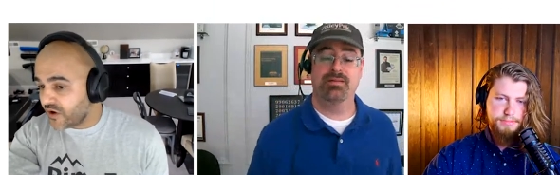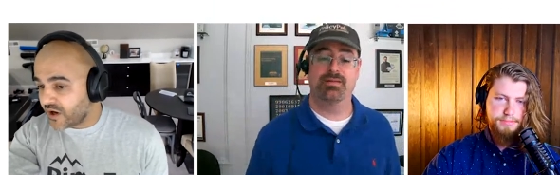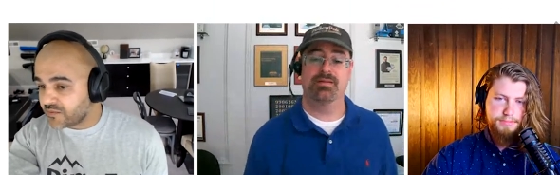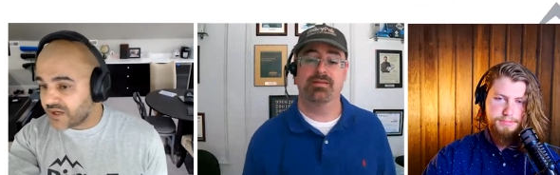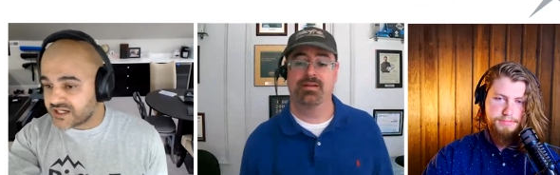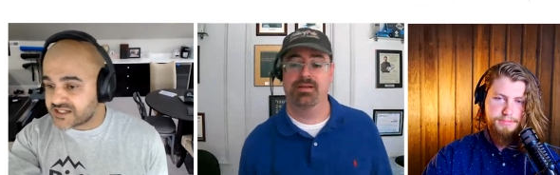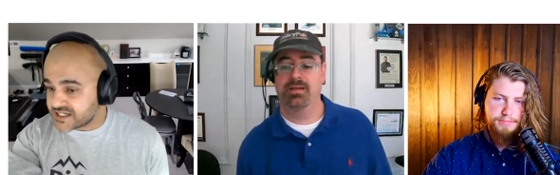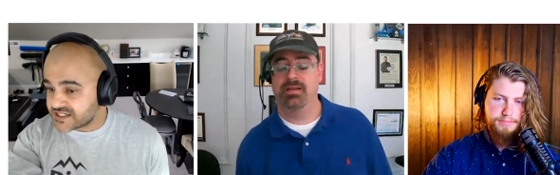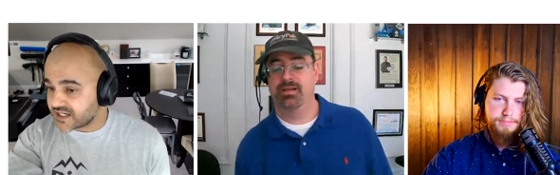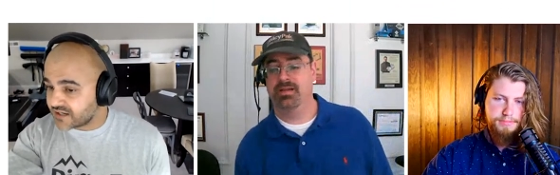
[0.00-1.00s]
Speaker 1: the automated
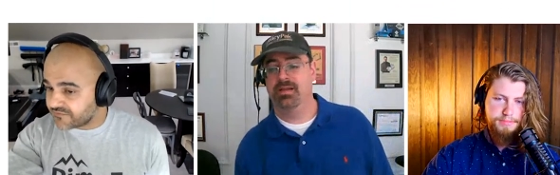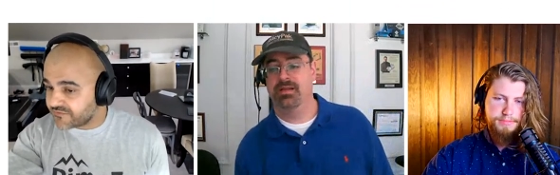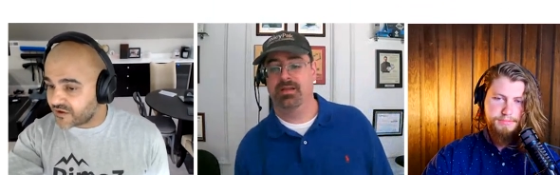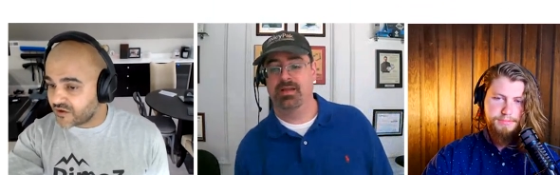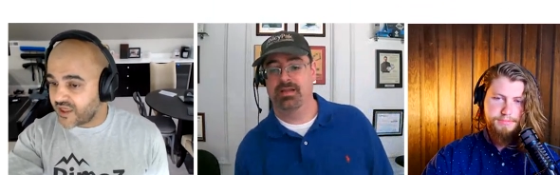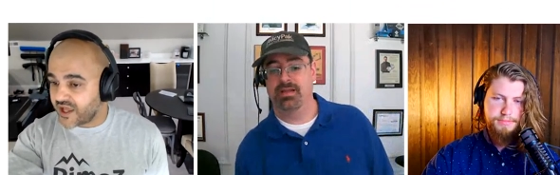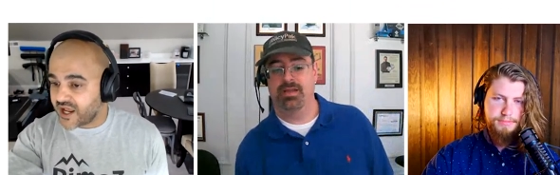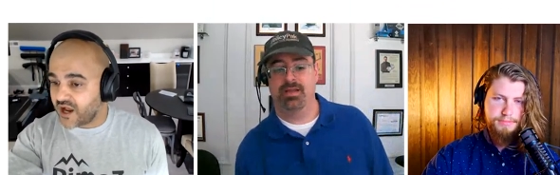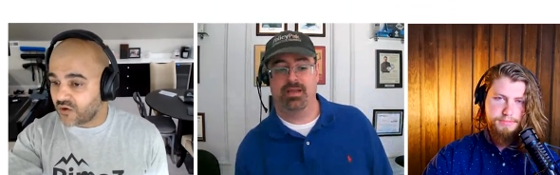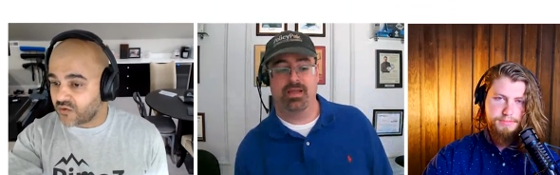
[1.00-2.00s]
testing and figure
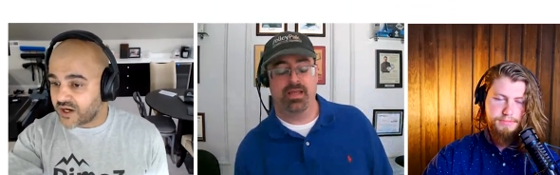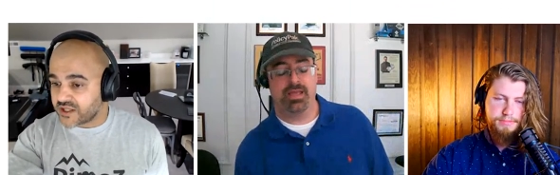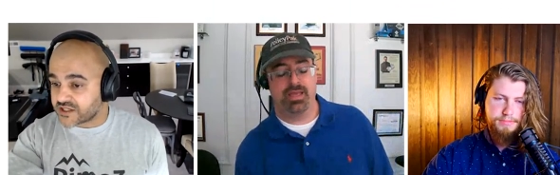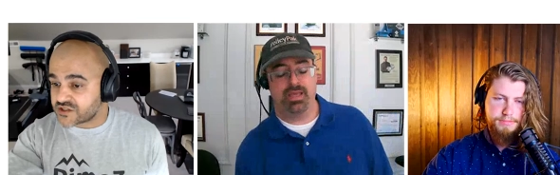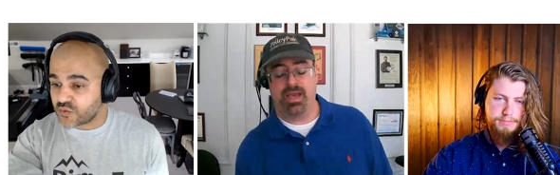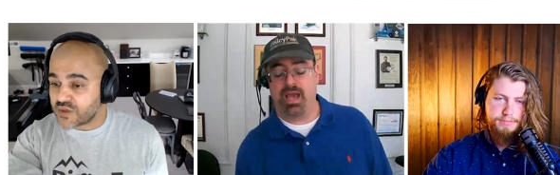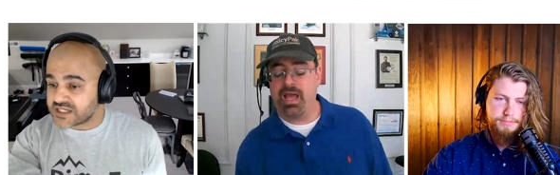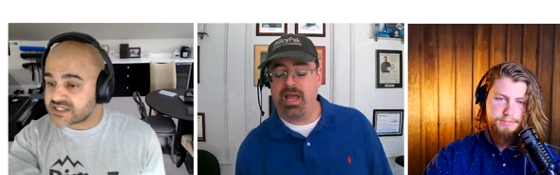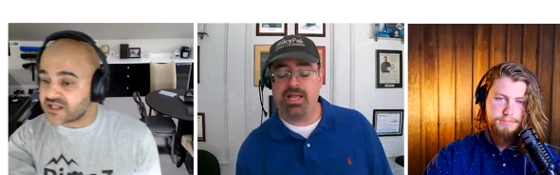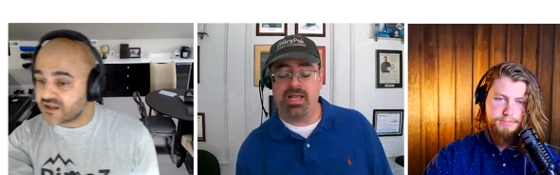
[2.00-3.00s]
that out, right? Like, so yeah, we
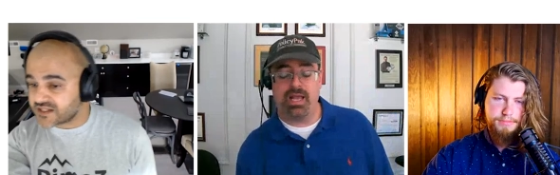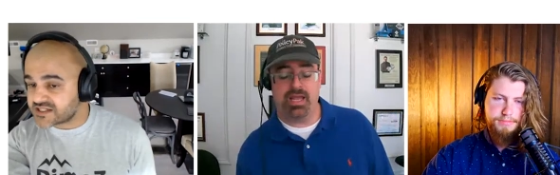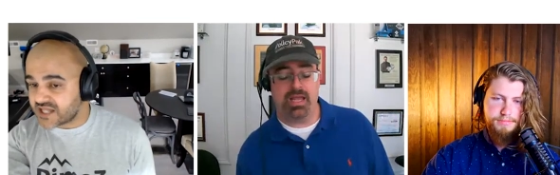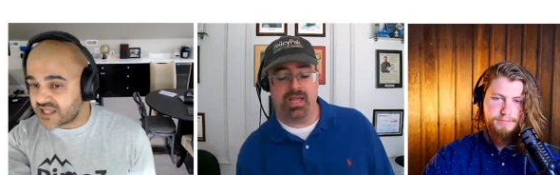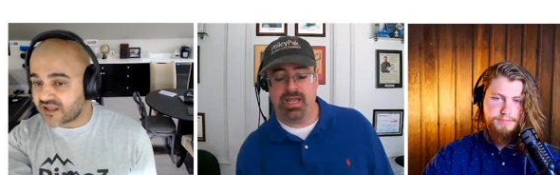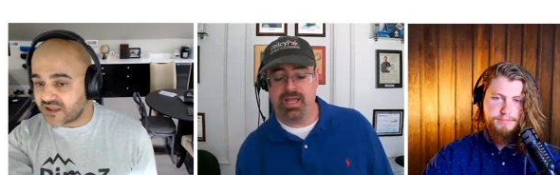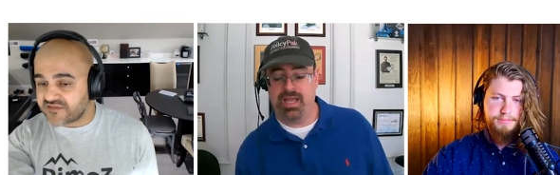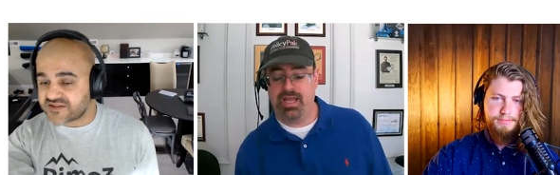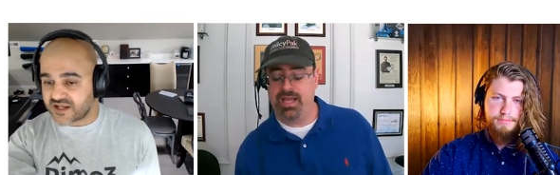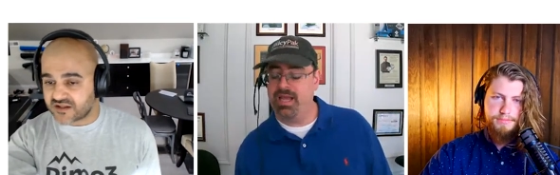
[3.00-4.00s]
can I, still I, extend the
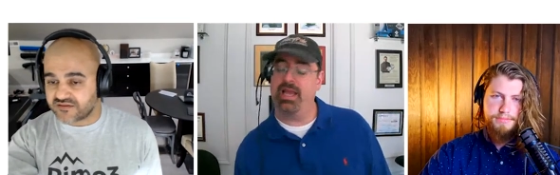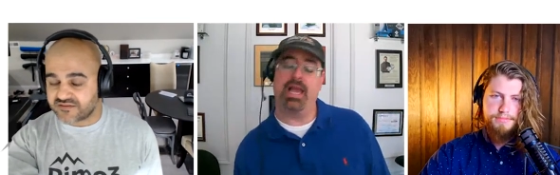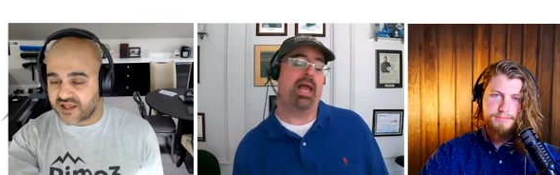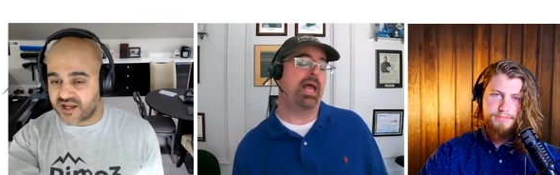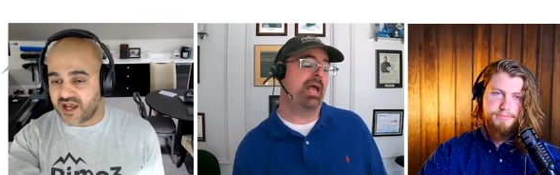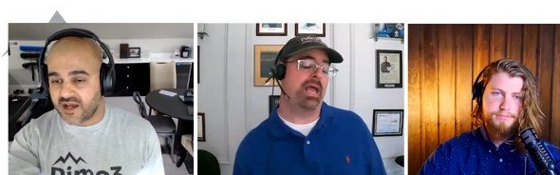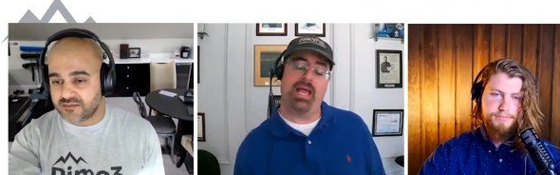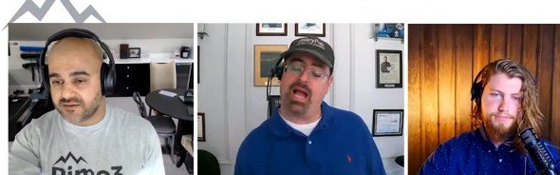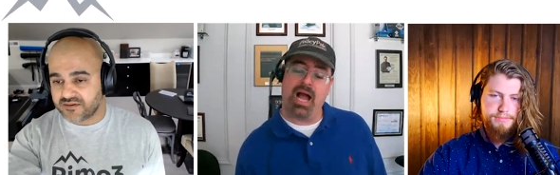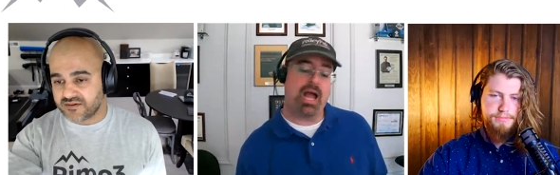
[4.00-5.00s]
life cycle of that app.
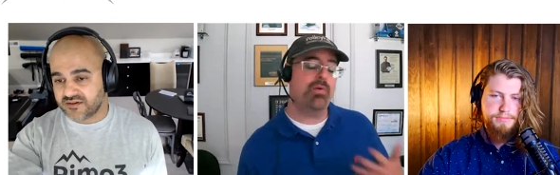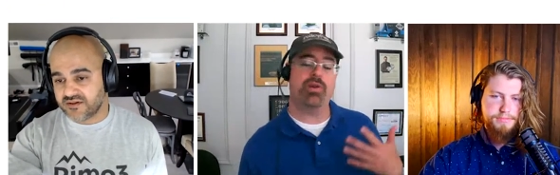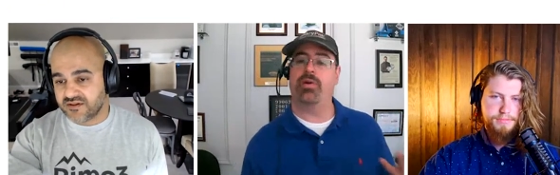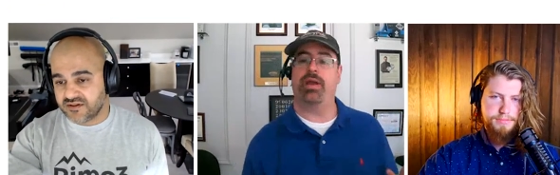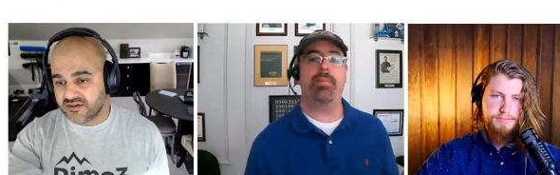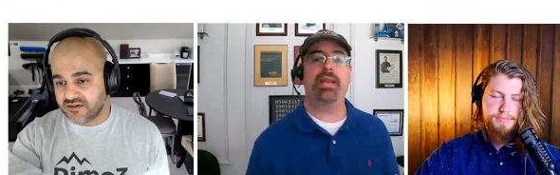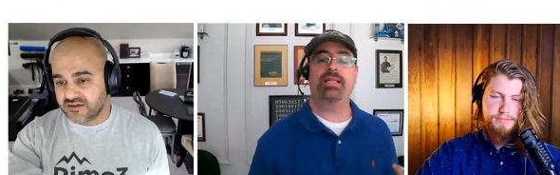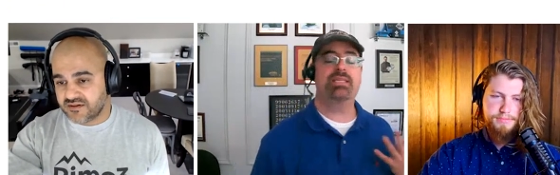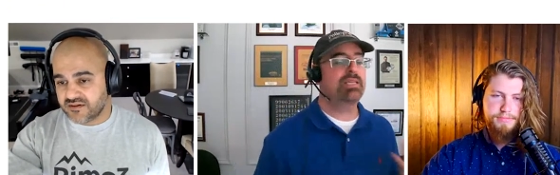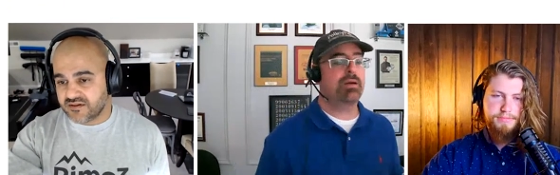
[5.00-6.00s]
Speaker 2: I would agree. I mean,
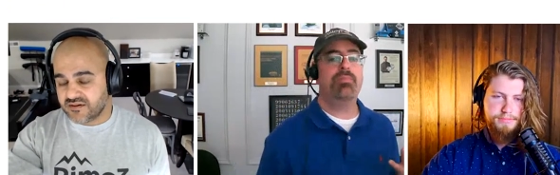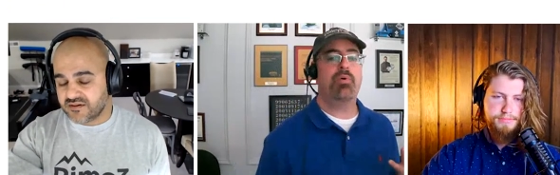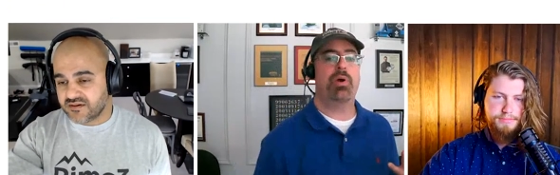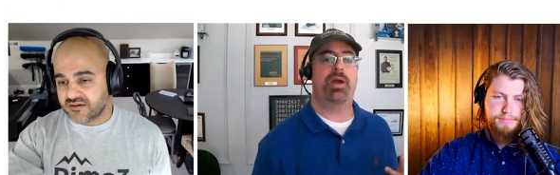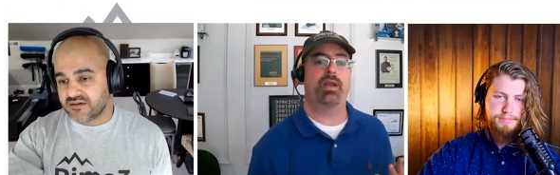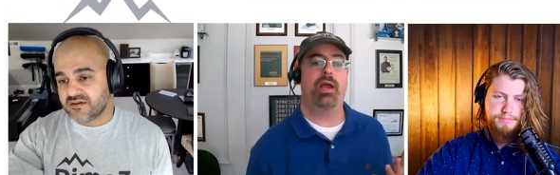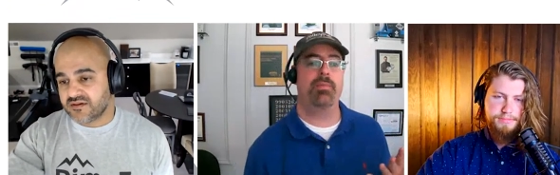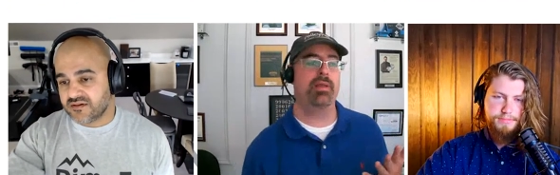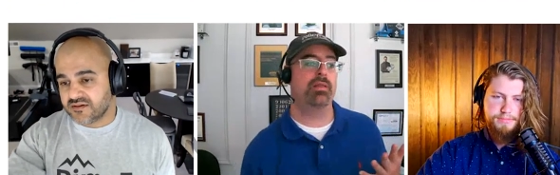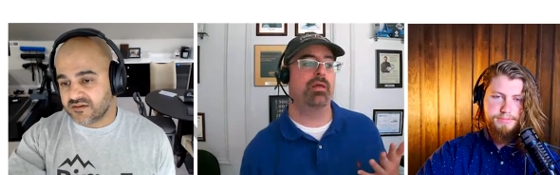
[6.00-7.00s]
at some point,
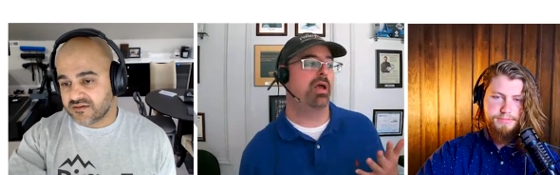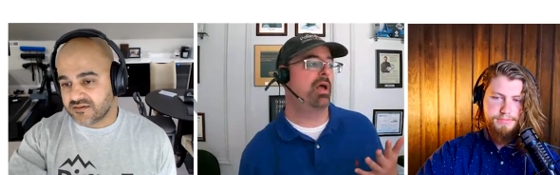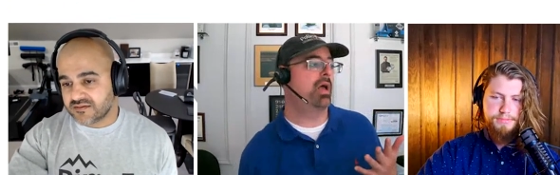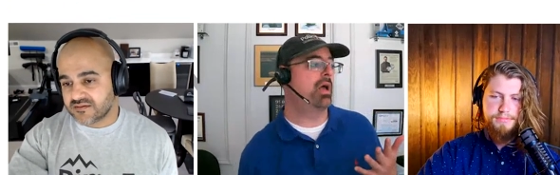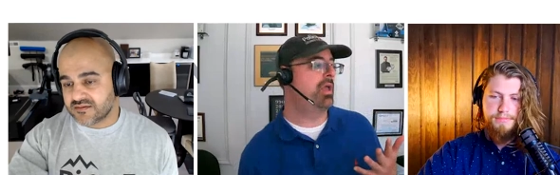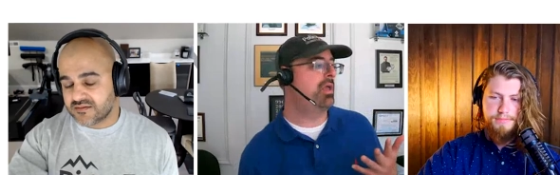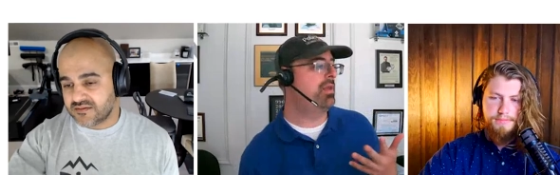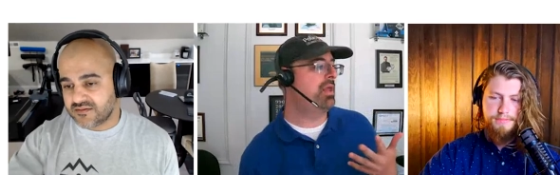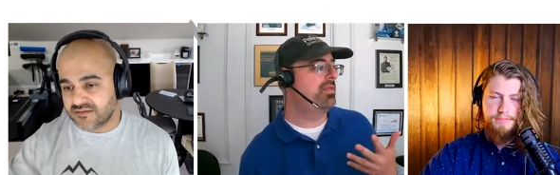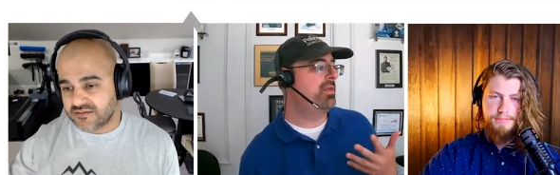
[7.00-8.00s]
I mean, uh, uh,
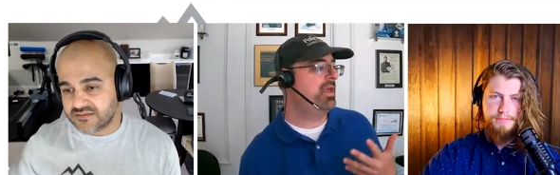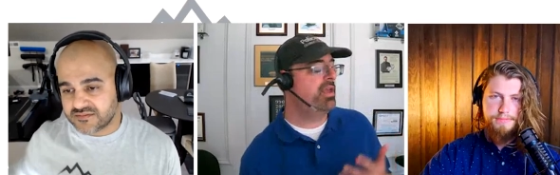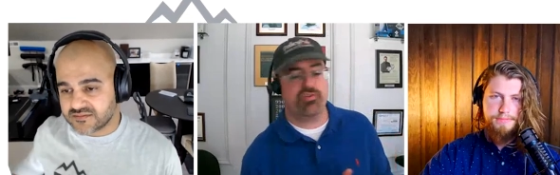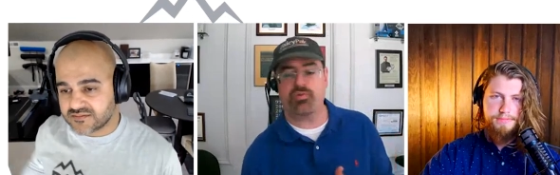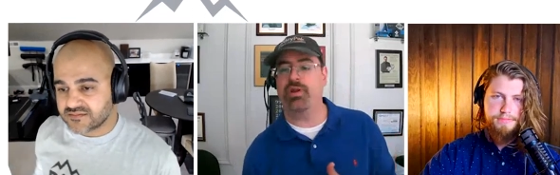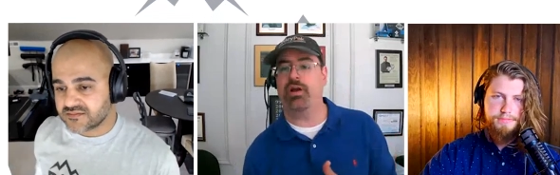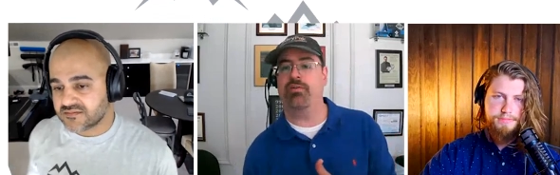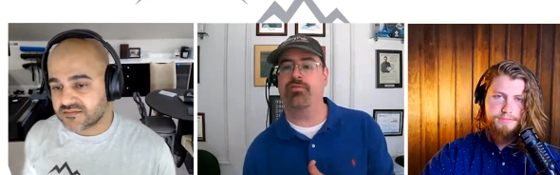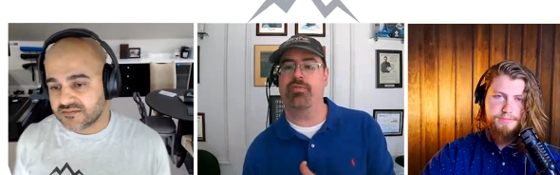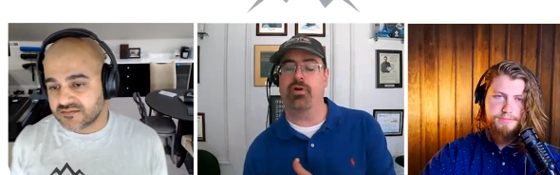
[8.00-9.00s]
in in the history
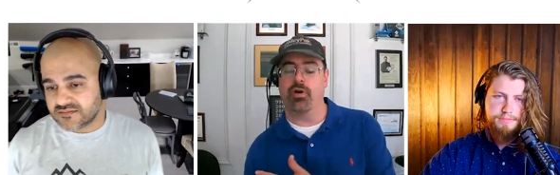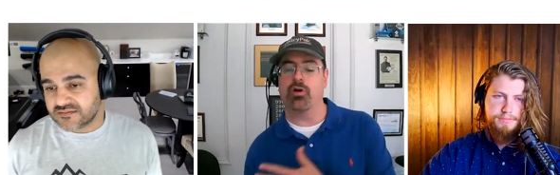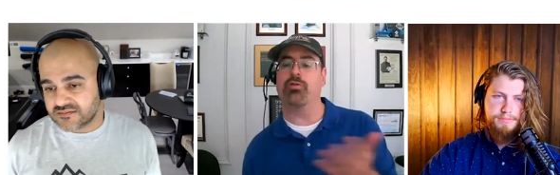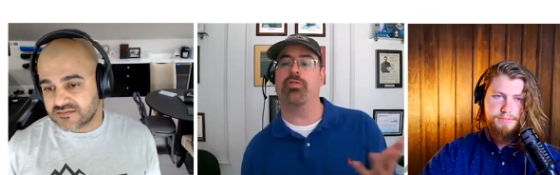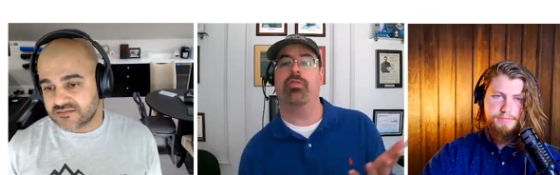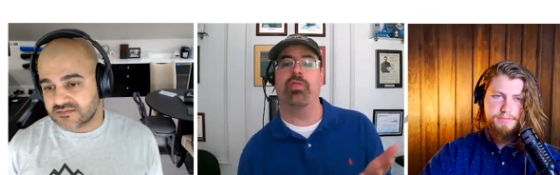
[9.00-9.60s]
of the Earth,